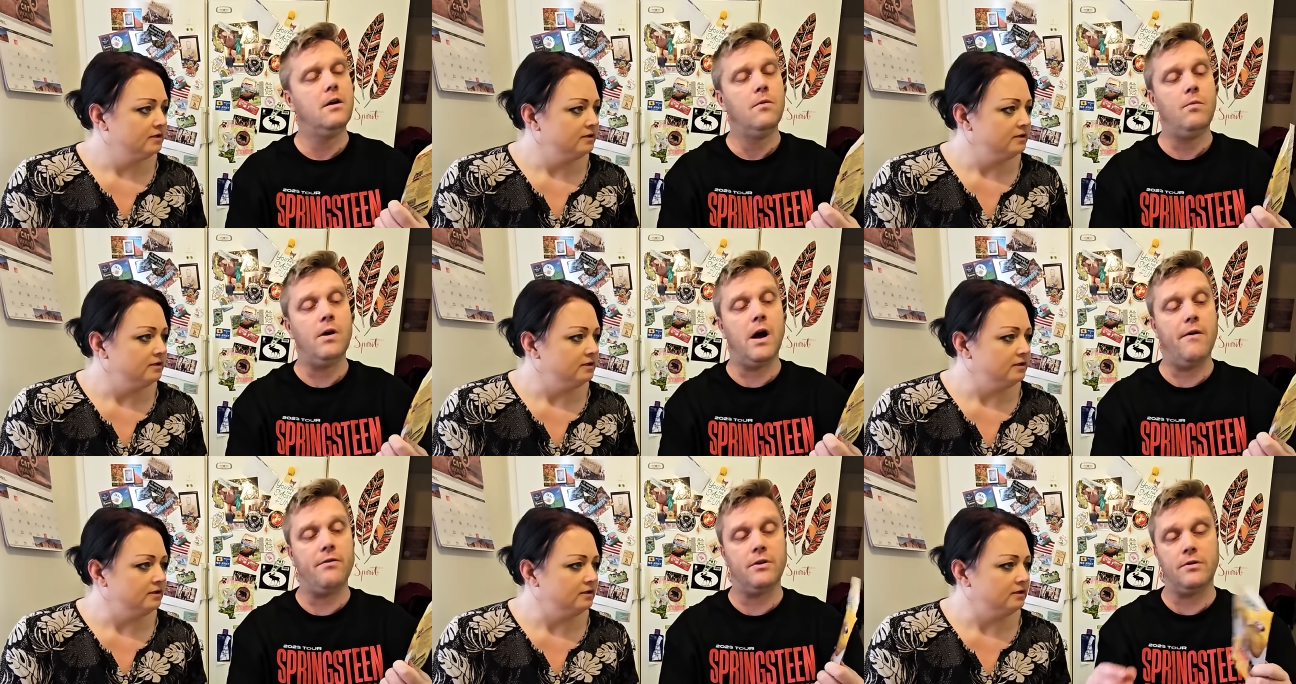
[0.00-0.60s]
Speaker 1: We
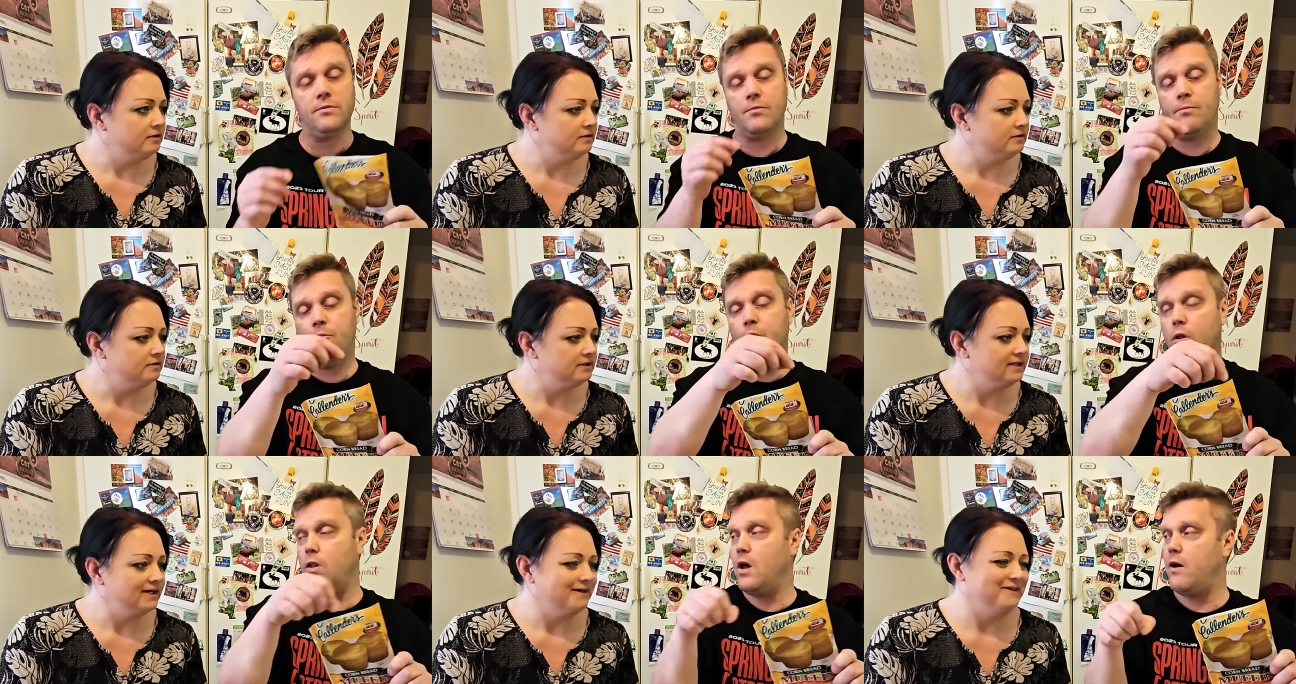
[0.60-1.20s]
haven't uh,
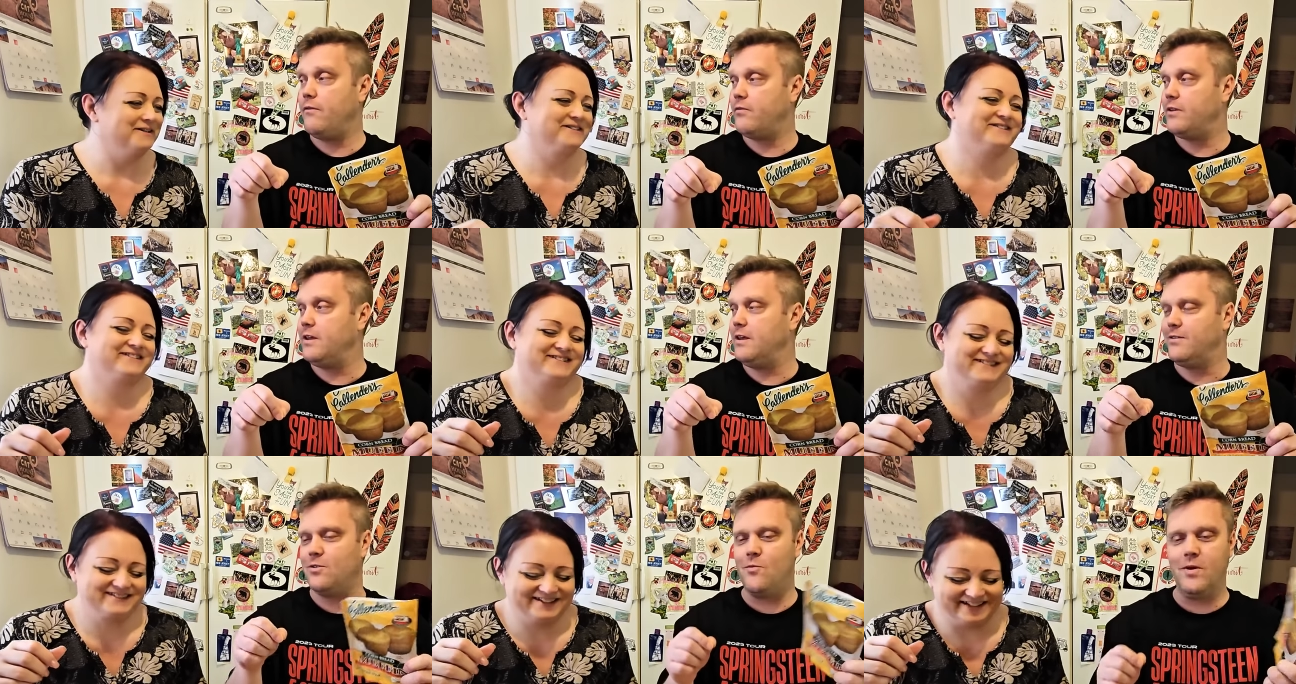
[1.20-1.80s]
pulled yeah. off
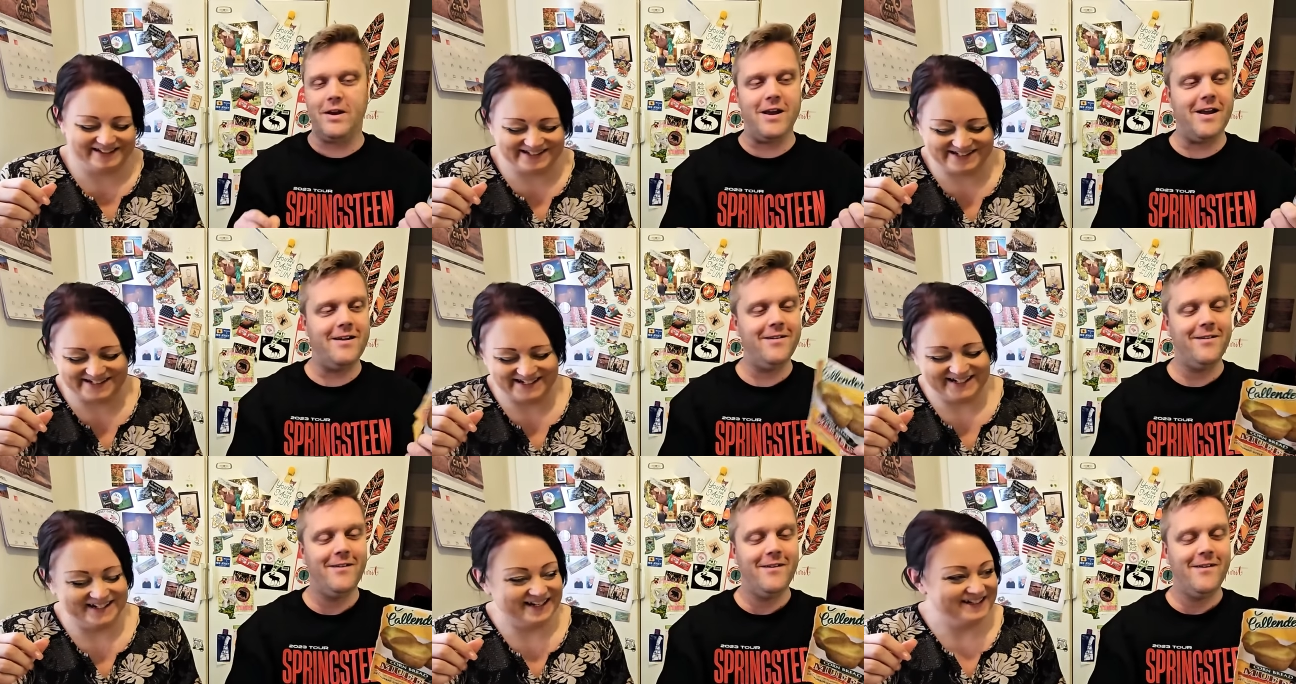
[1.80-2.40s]
these, so I
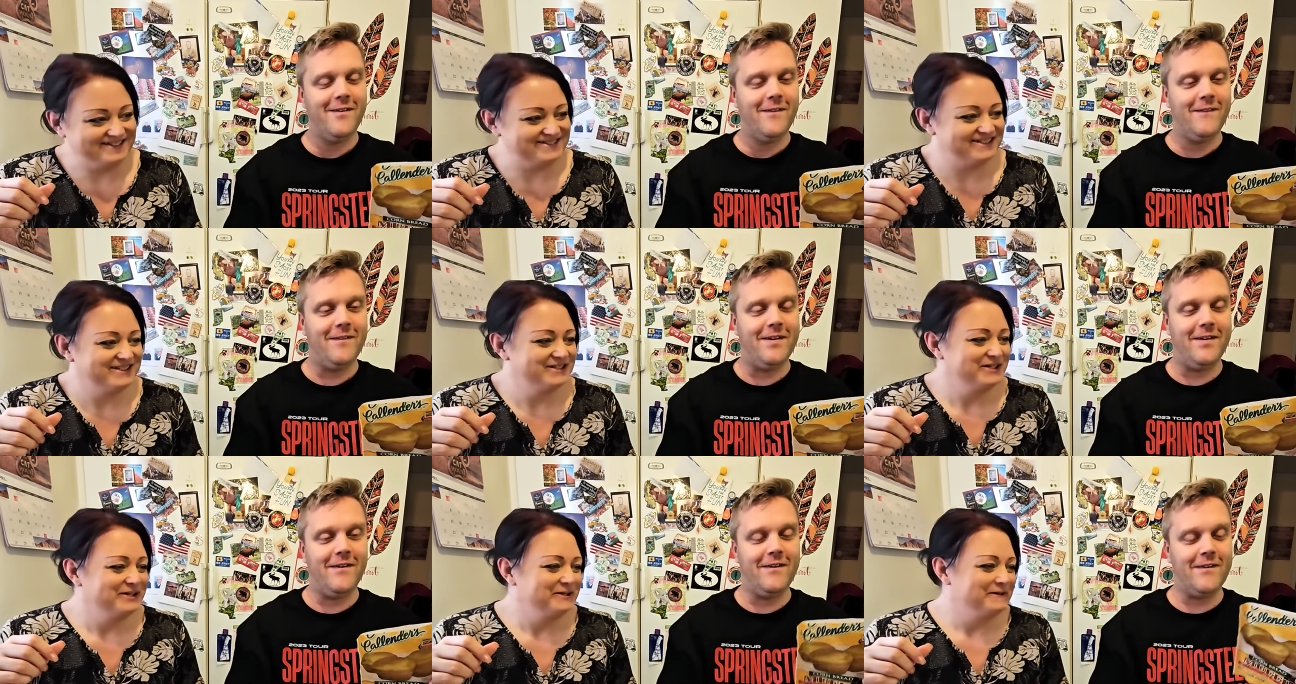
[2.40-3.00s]
see that.
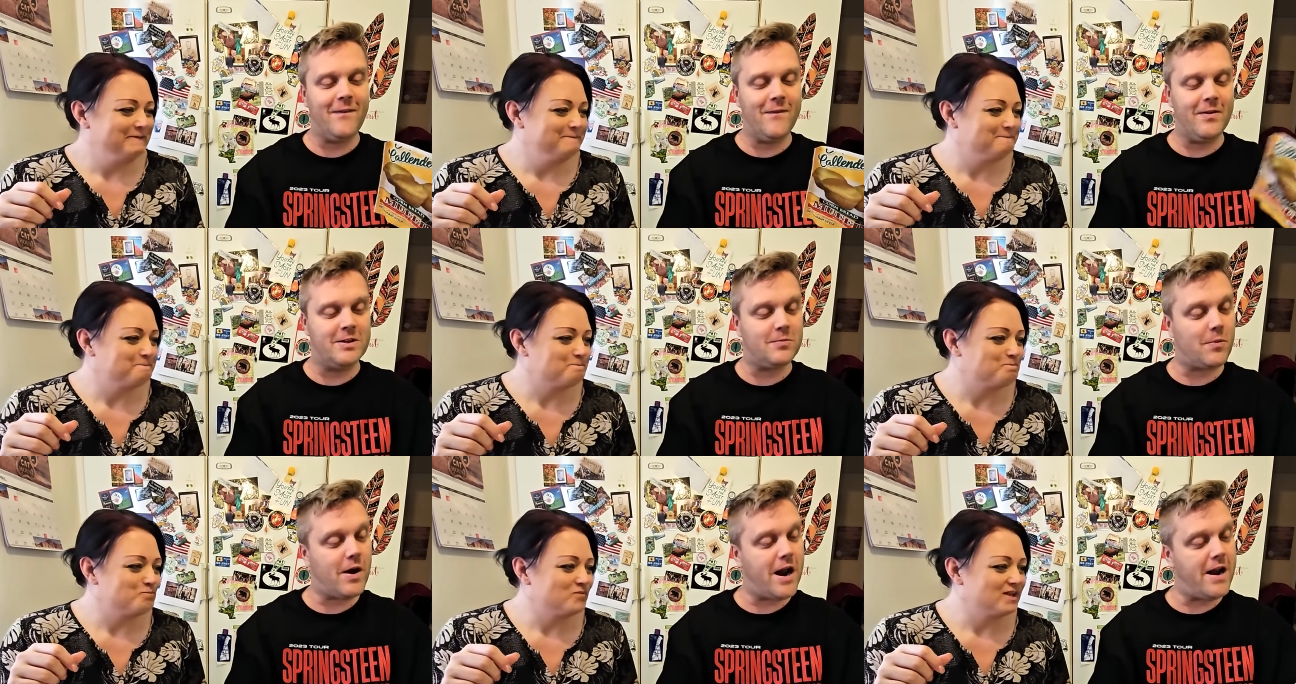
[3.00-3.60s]
We don't know
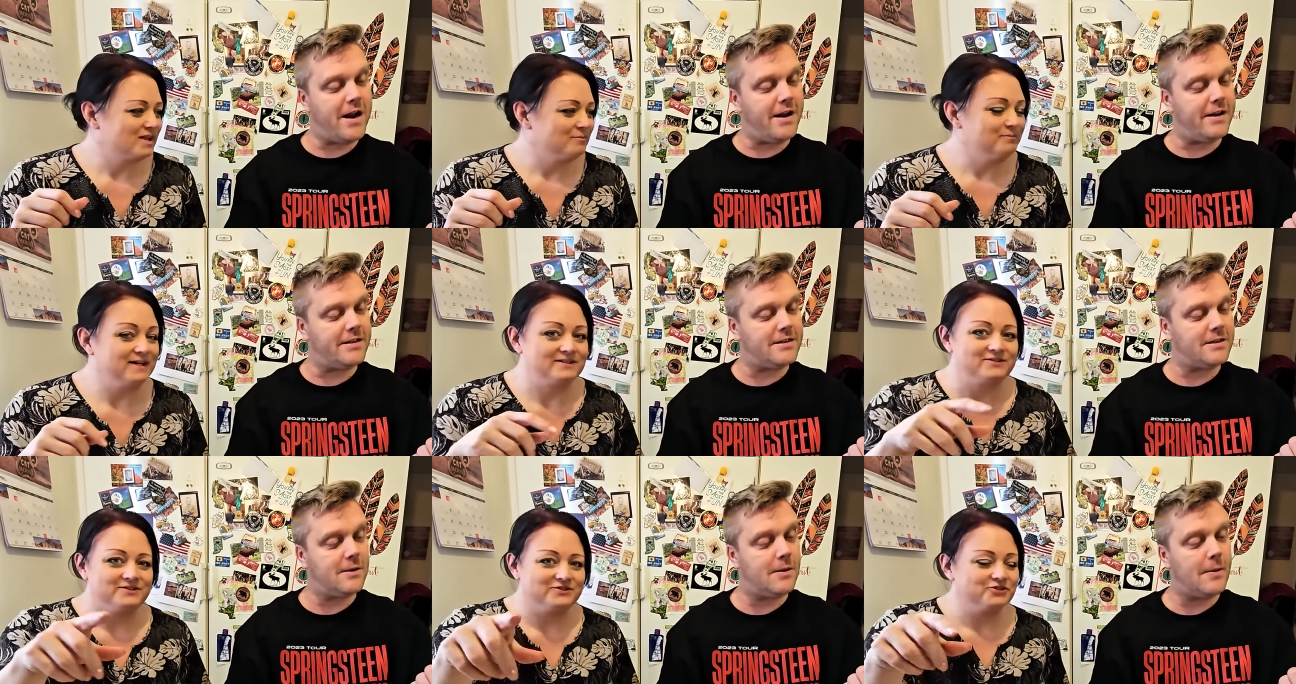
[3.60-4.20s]
what brand it is.
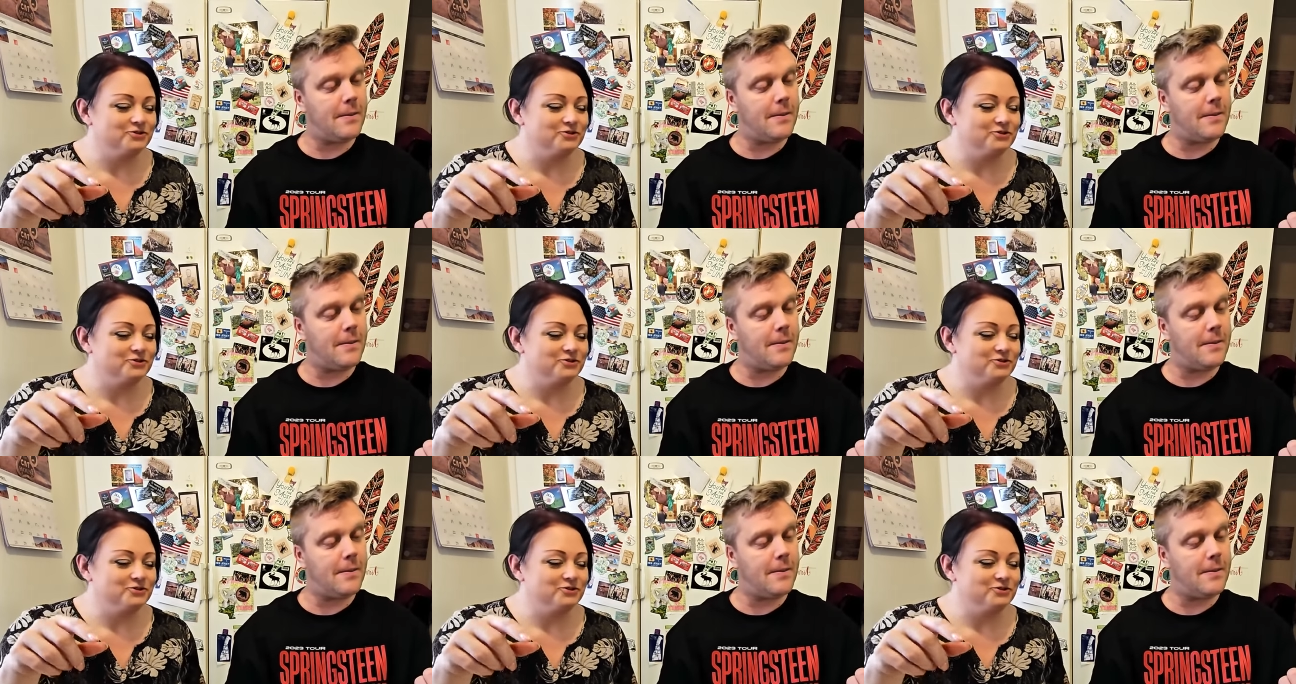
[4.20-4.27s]
But